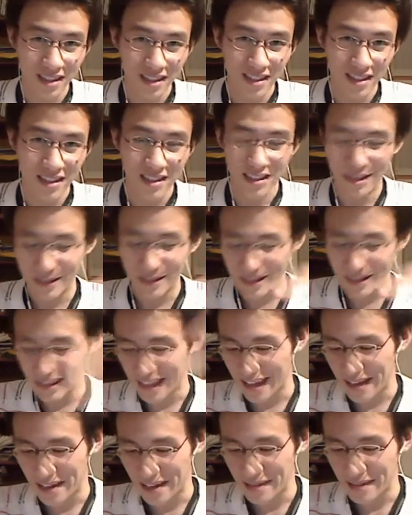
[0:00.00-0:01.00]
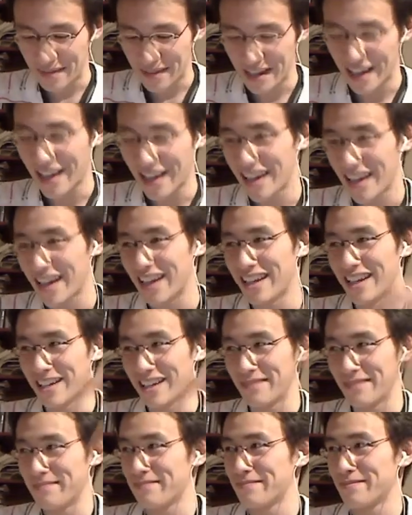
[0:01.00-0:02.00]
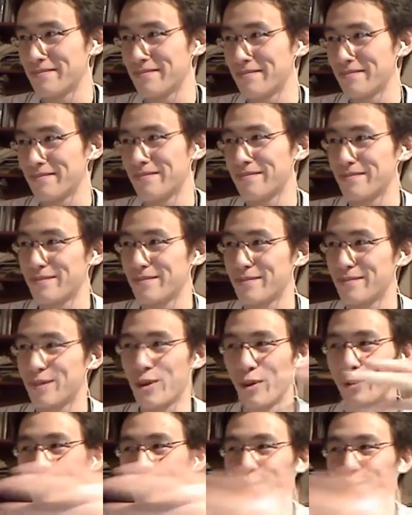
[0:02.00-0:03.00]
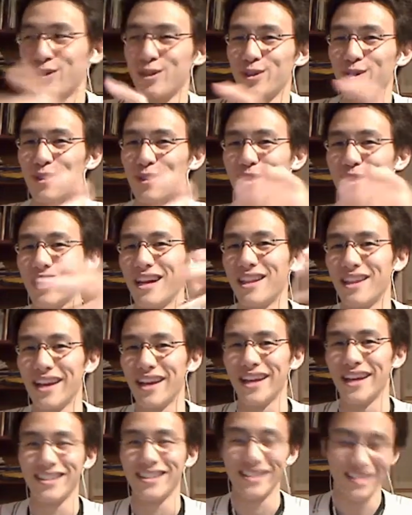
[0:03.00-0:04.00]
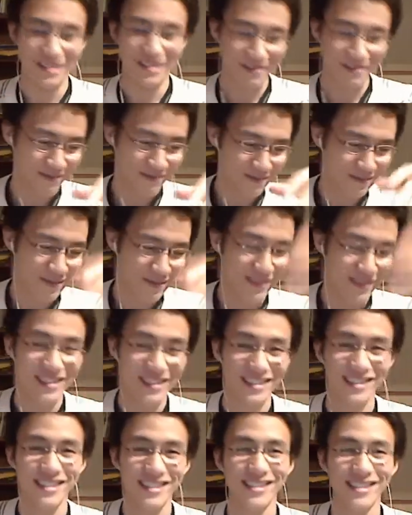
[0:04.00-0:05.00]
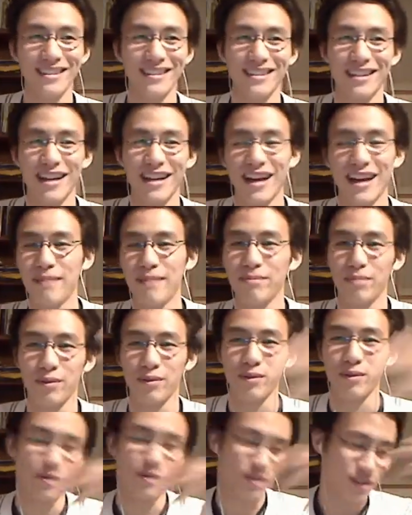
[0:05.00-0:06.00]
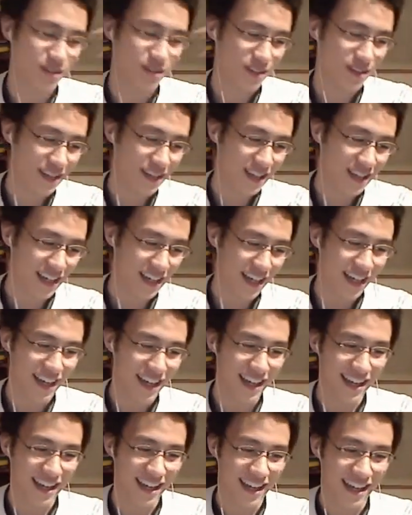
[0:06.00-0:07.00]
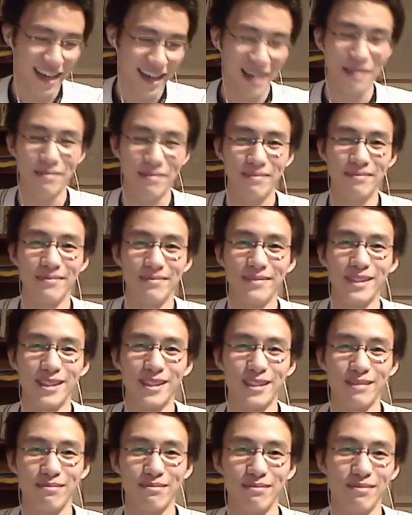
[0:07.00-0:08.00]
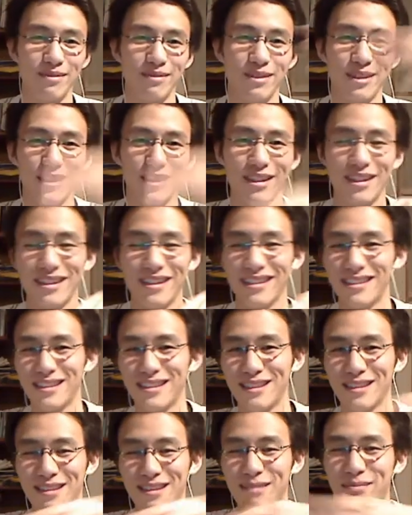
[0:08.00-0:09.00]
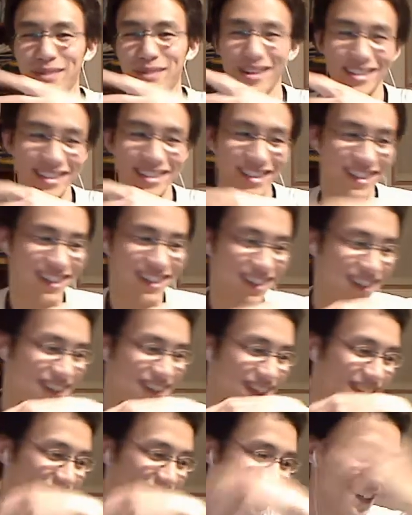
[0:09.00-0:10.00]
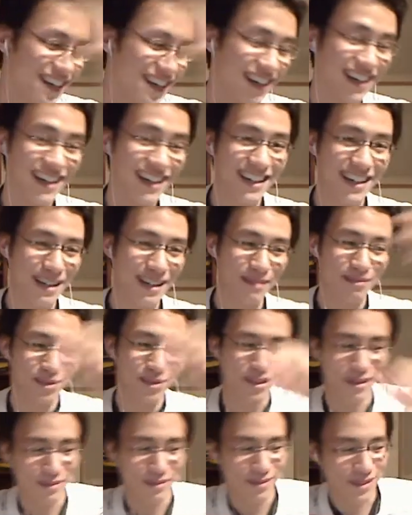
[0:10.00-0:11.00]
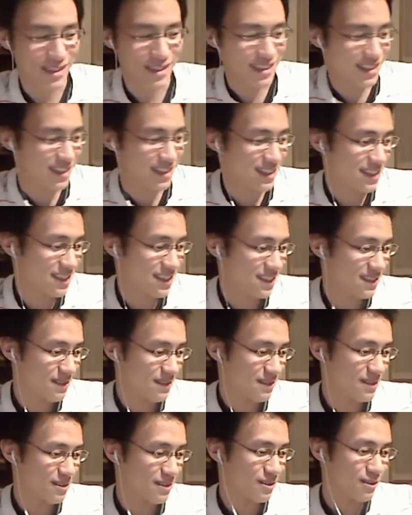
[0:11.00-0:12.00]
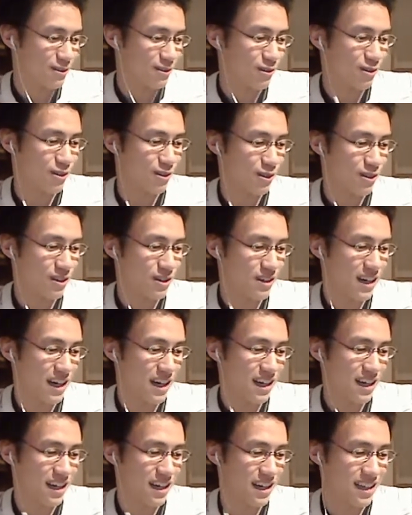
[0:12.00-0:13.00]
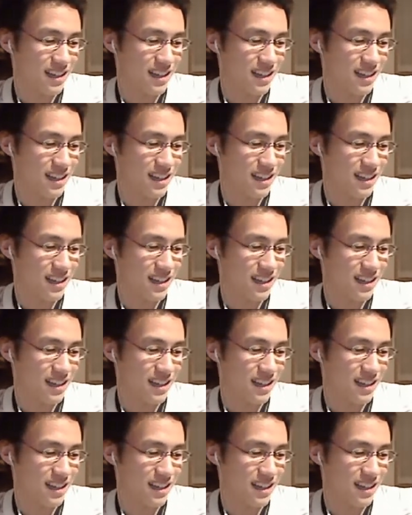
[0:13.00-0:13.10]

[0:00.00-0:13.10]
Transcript: you say, I go to school, I like apples, I am somebody, I am Japanese, or I